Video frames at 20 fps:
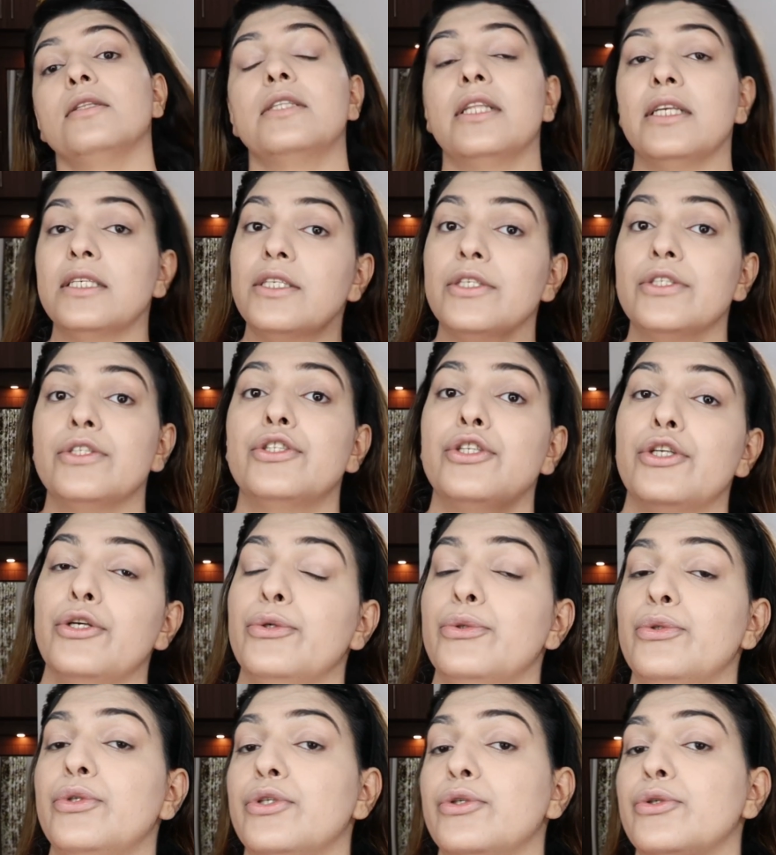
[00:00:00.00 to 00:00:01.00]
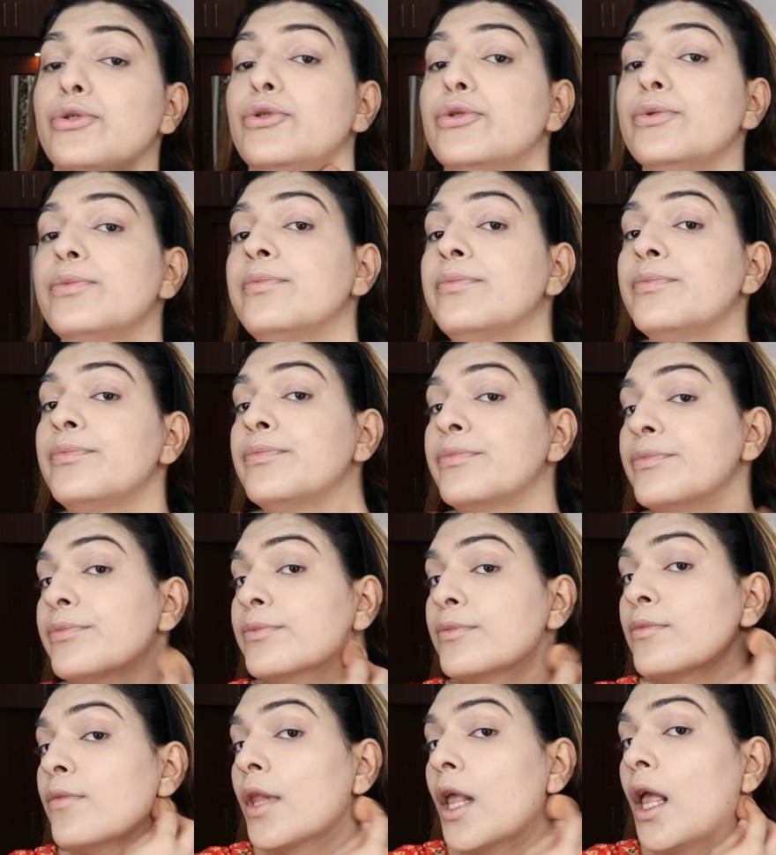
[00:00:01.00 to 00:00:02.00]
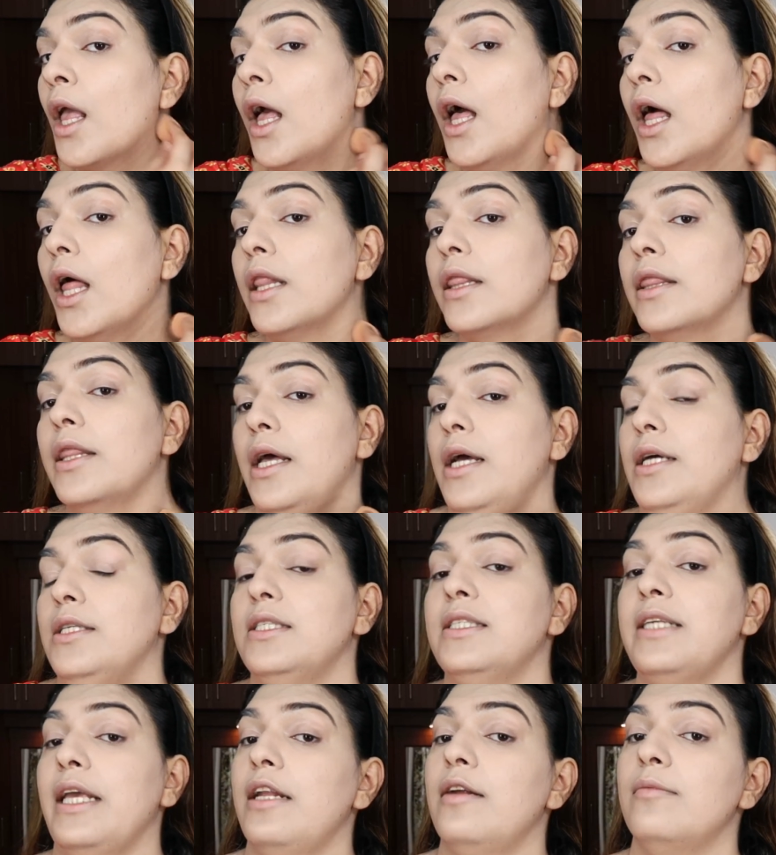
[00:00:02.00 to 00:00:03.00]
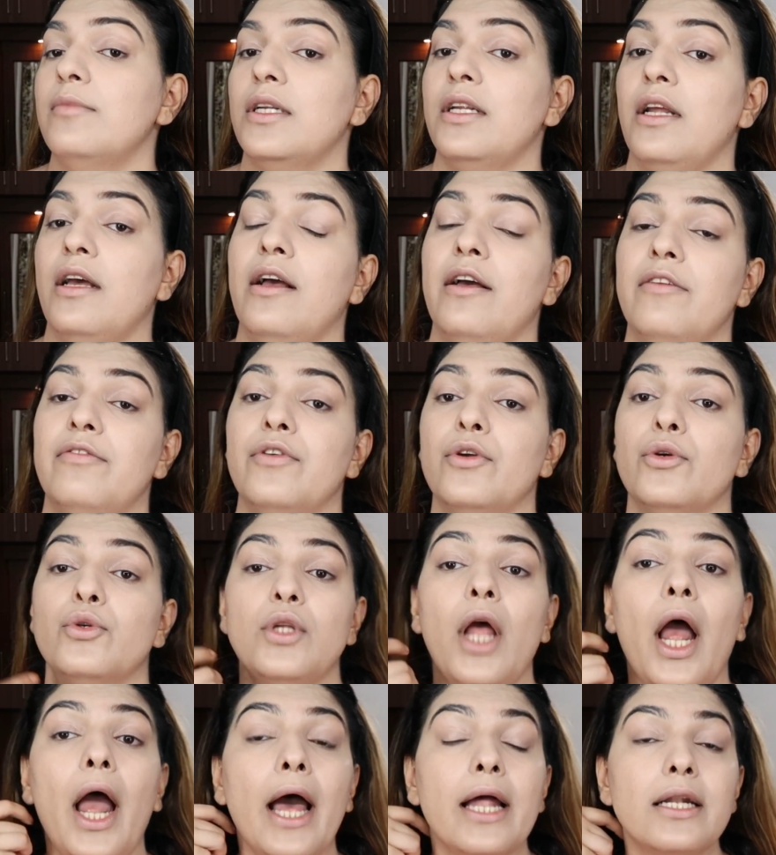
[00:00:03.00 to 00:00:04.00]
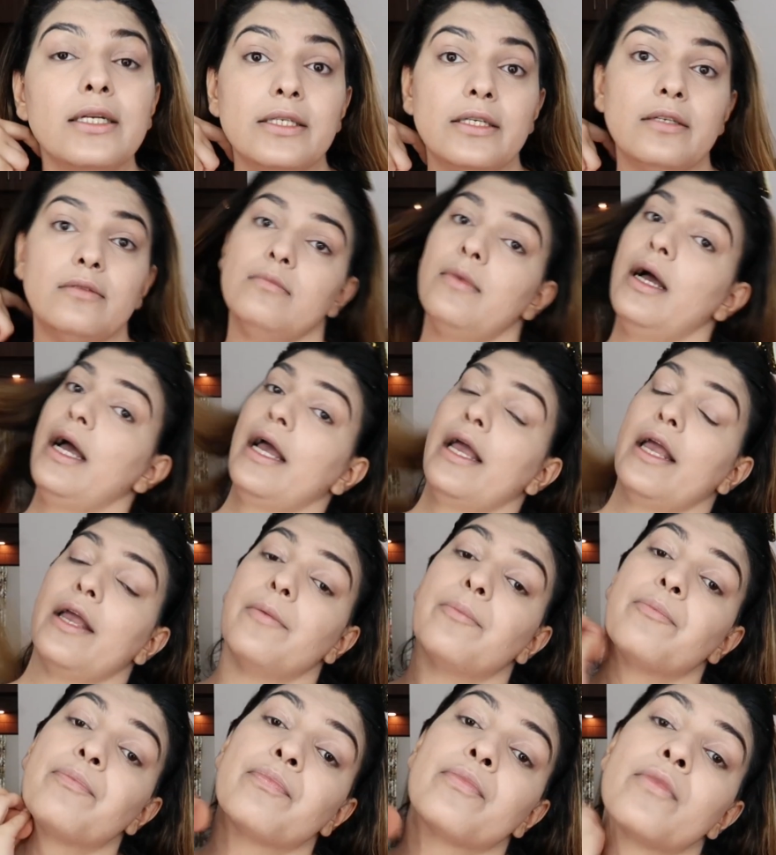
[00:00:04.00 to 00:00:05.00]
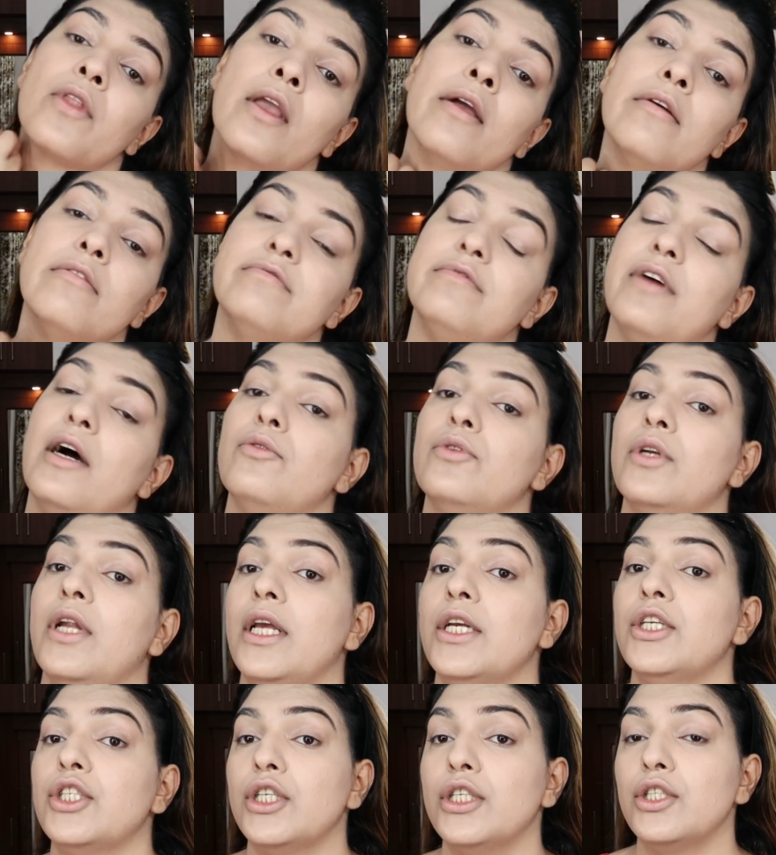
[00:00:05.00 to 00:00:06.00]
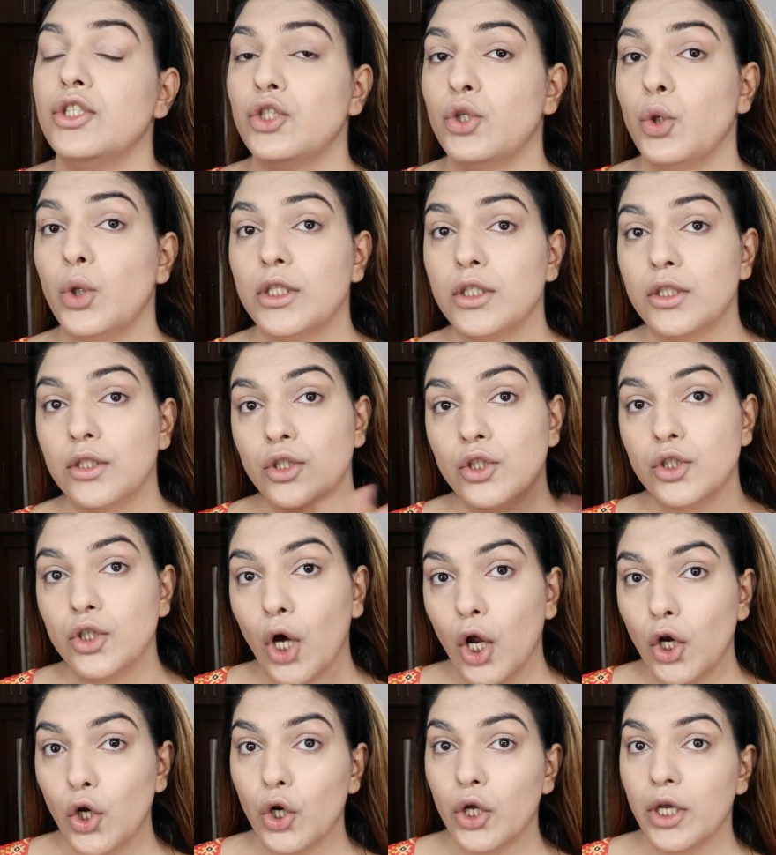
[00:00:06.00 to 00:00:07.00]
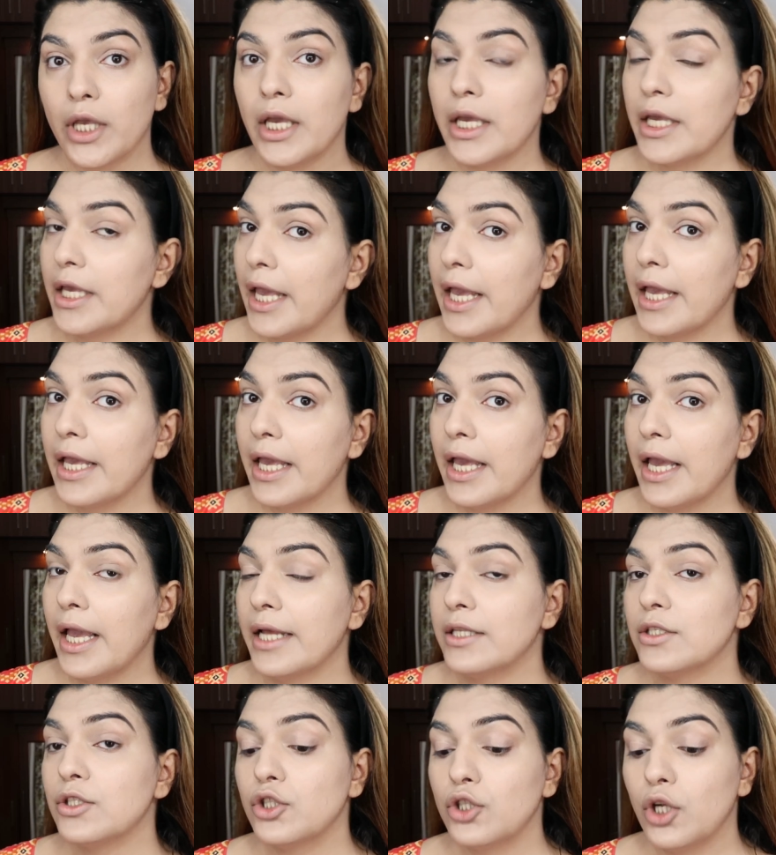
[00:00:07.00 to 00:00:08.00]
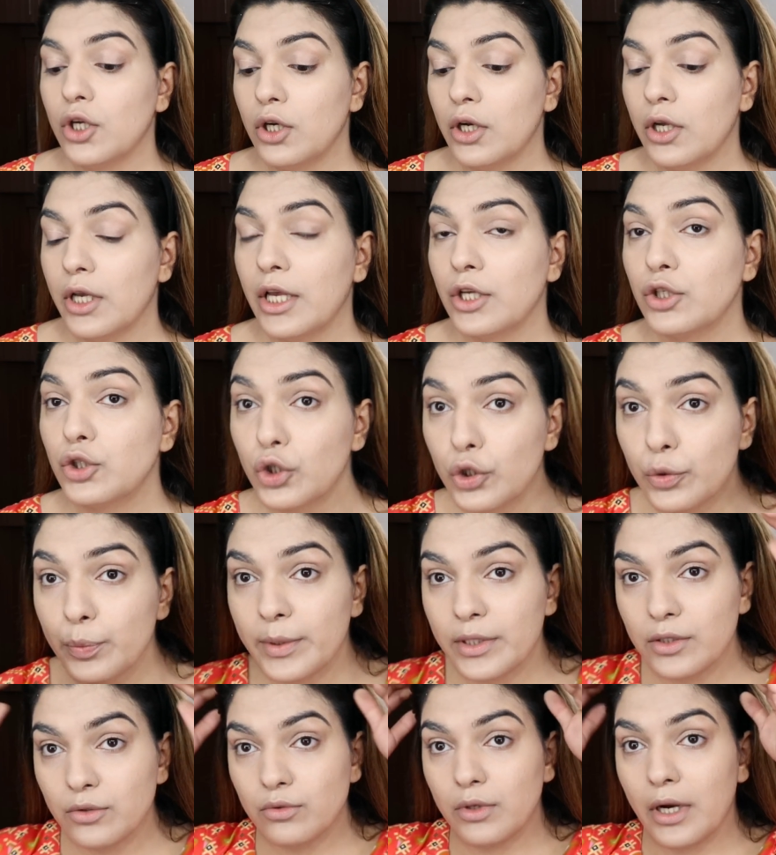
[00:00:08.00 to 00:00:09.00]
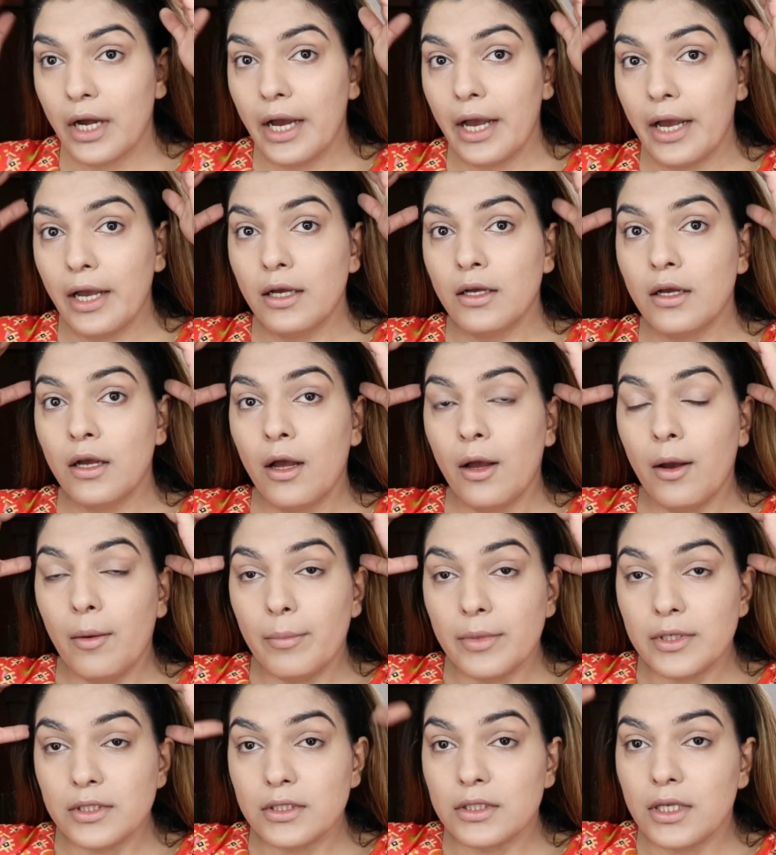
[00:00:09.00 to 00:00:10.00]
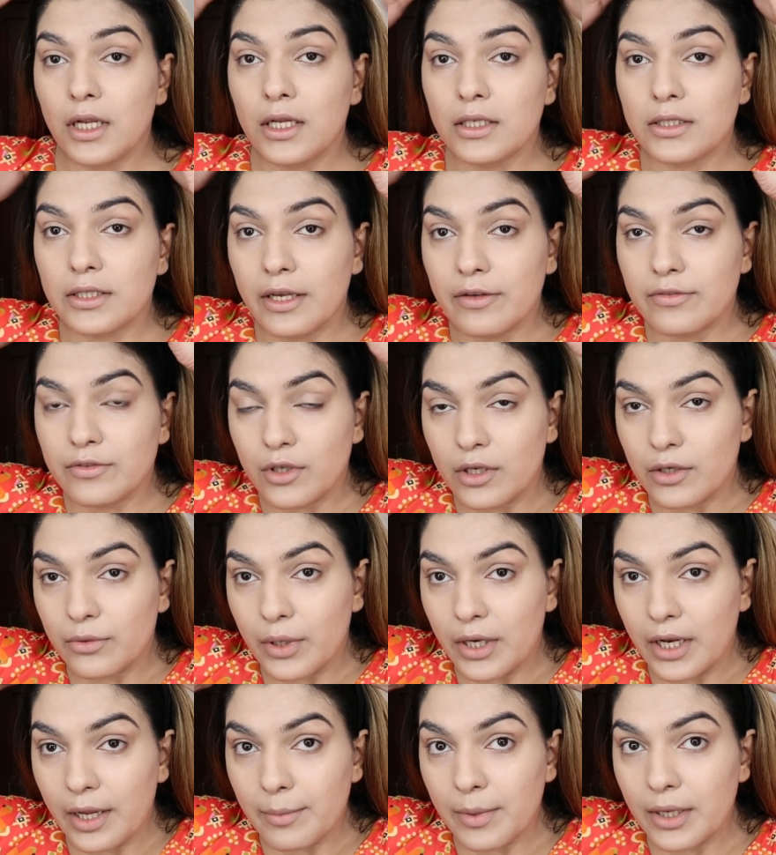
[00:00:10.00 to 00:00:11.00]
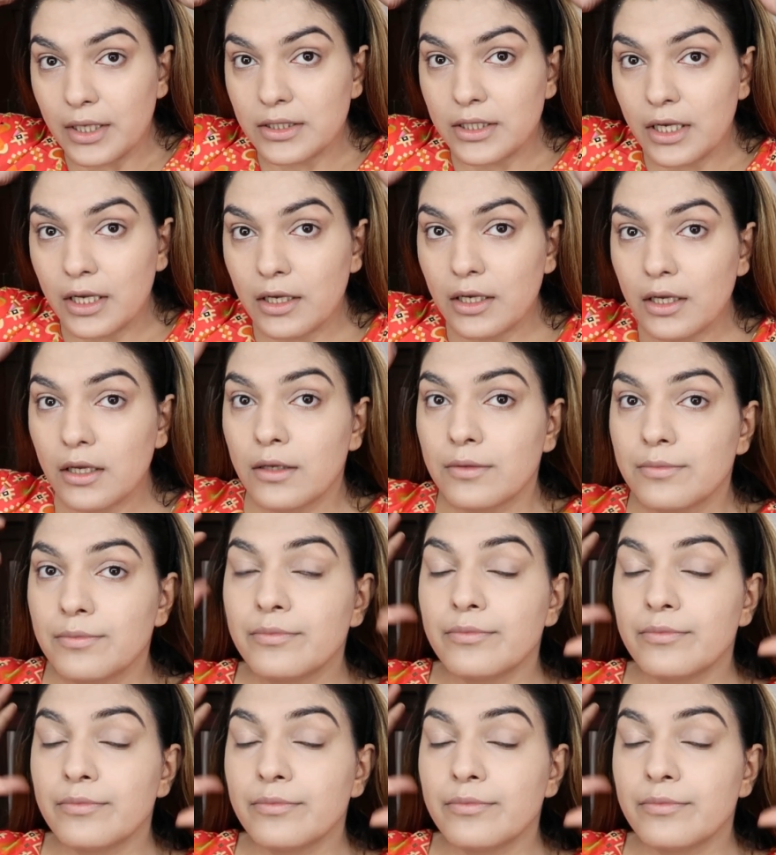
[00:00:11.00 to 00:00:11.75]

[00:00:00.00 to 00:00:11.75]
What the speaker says: This is due to the serum that I have used under my foundation, so it's not looking cakey, it's not looking super dry. Still, it gives you a really amazing